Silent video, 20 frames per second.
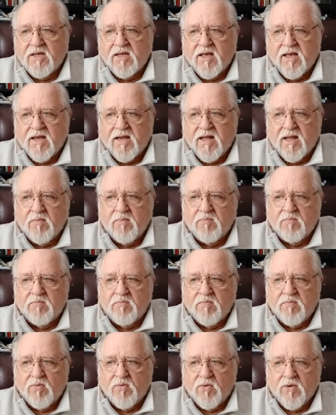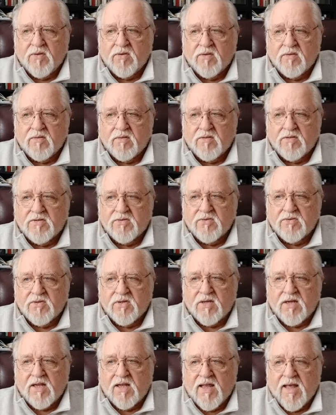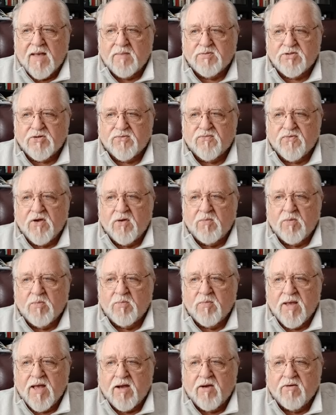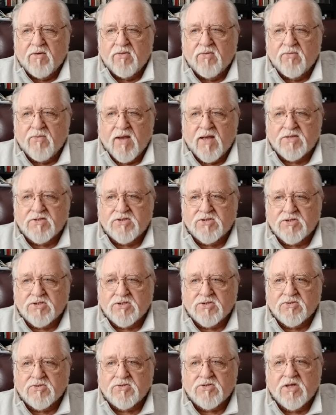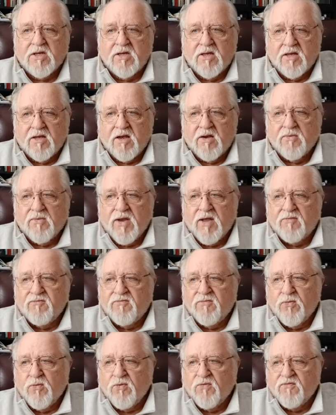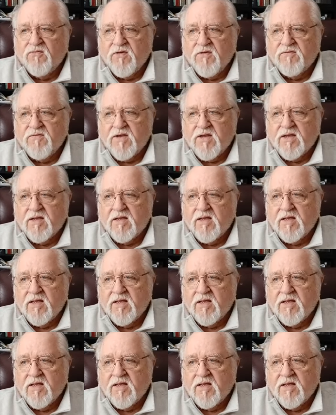And I point to the collapse of Roman power and the rise of the church around 450.